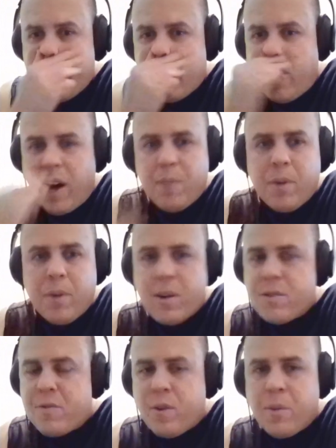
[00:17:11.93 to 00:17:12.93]
lot
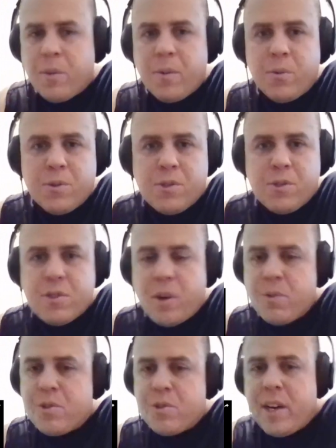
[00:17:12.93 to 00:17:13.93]
because Foreman was so
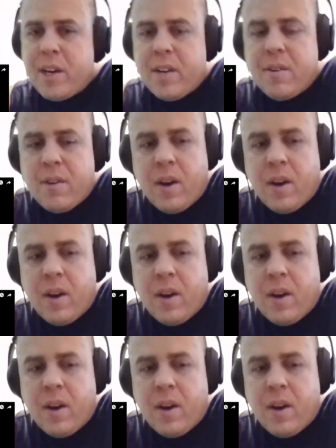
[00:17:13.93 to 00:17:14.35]
drained